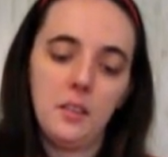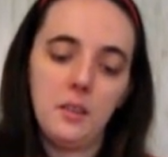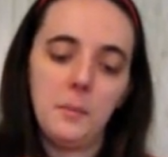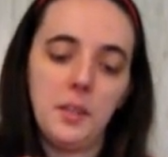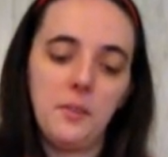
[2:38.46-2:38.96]

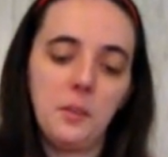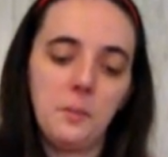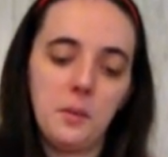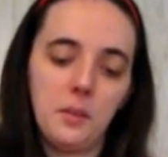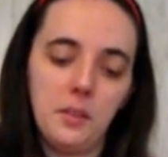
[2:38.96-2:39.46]
But if you
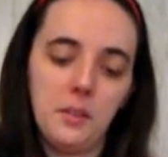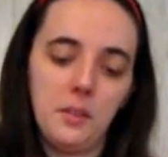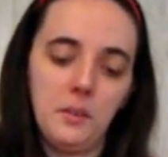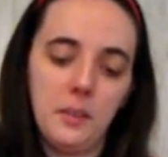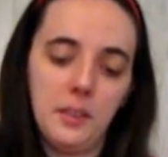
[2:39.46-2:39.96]
were to
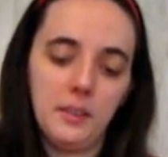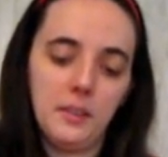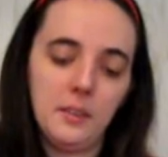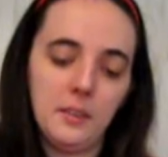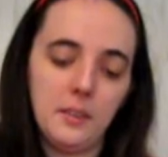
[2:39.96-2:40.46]
do it,
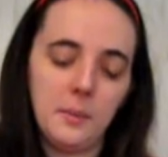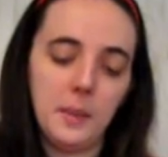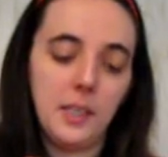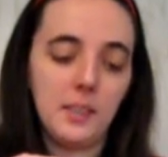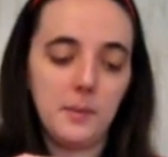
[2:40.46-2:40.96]

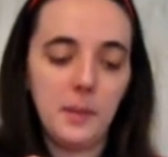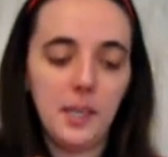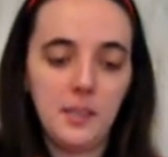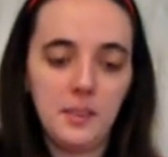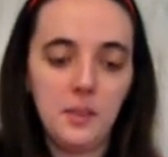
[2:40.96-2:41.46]
because my
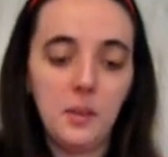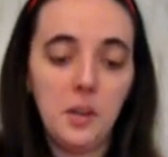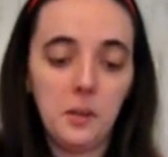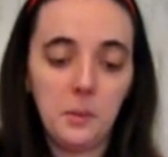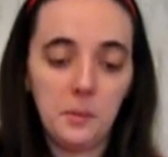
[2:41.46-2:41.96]
hand's a little
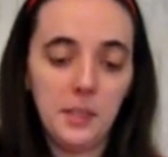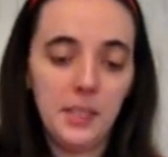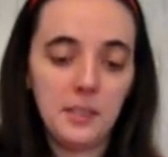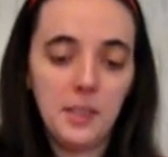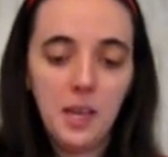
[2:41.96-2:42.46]
awkward with
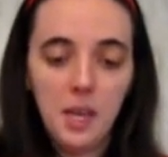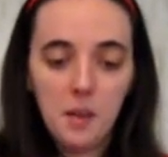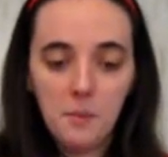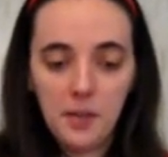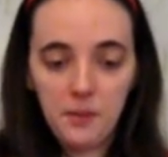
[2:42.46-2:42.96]
this,
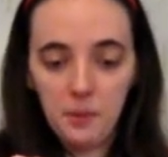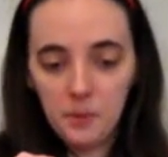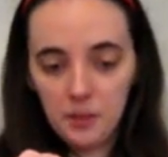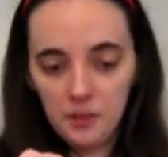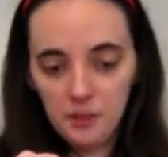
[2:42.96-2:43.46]
but if you
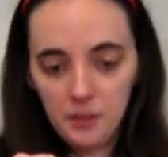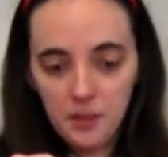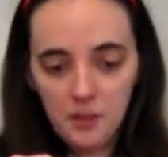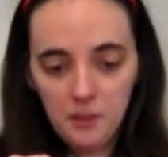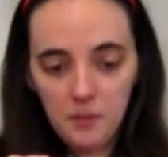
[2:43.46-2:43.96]
were to do it
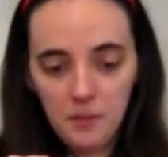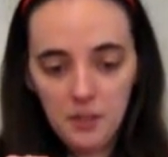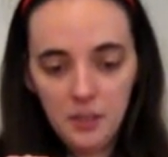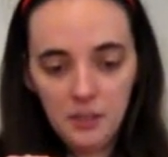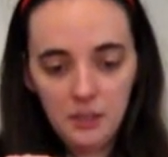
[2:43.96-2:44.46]
all at
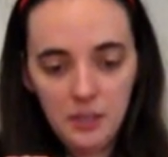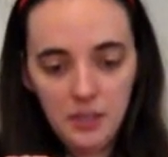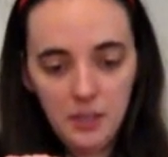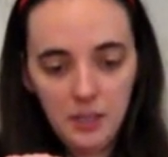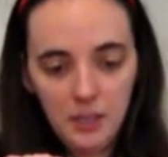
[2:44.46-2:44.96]
once,
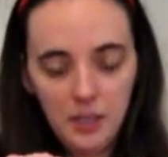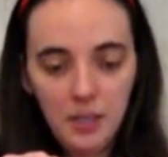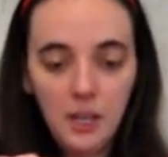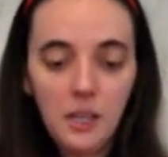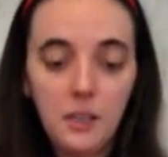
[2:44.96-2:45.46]

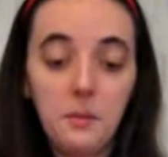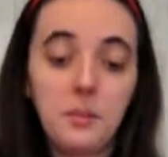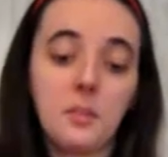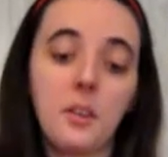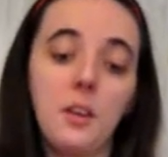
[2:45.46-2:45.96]
you would
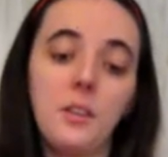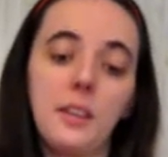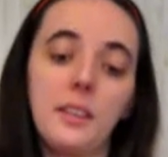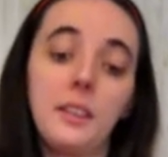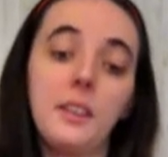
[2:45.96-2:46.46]
just go
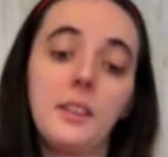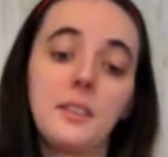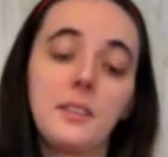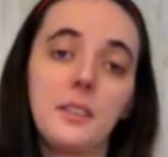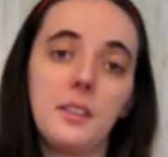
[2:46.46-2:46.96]
like
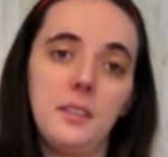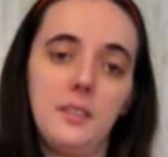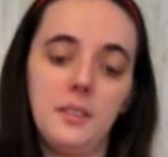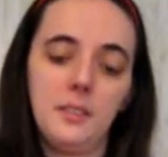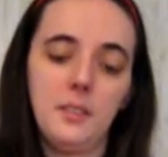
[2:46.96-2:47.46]
this
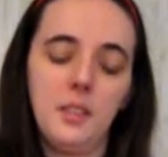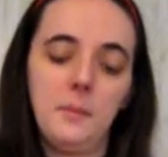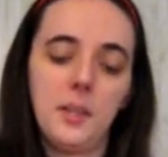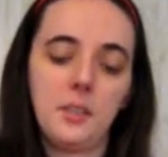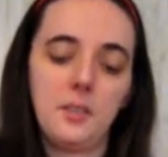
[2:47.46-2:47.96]
and
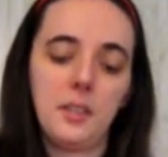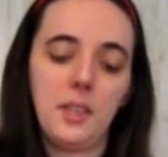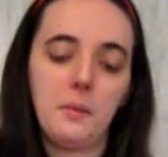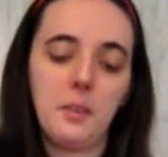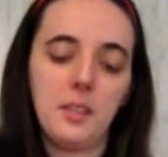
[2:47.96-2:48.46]
make sure the
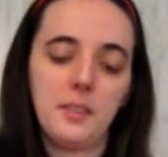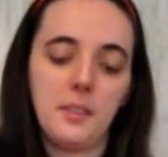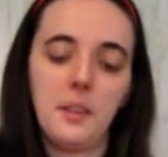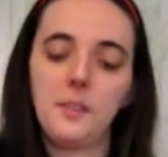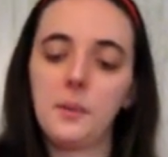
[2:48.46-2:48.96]
kid gets
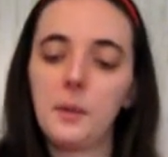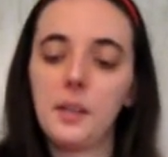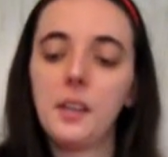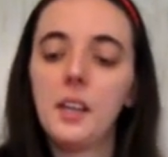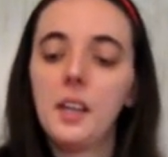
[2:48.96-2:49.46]
it
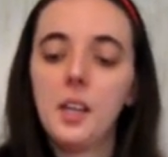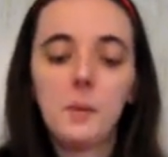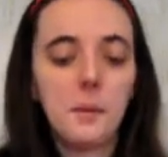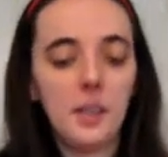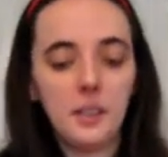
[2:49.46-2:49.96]
everywhere.
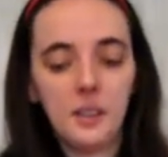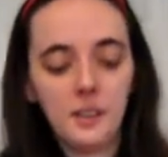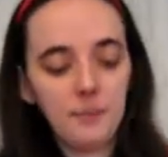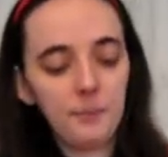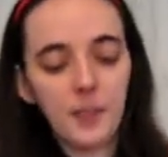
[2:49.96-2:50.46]
But
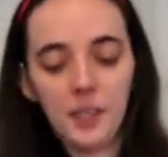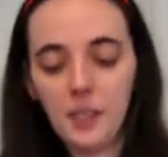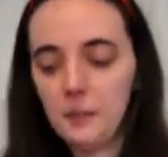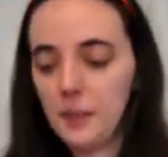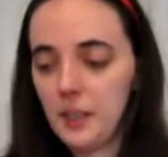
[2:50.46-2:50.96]

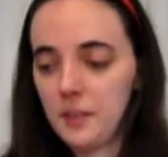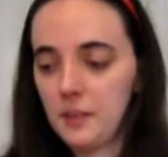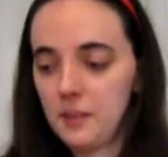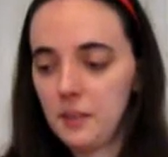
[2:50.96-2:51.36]
again, because of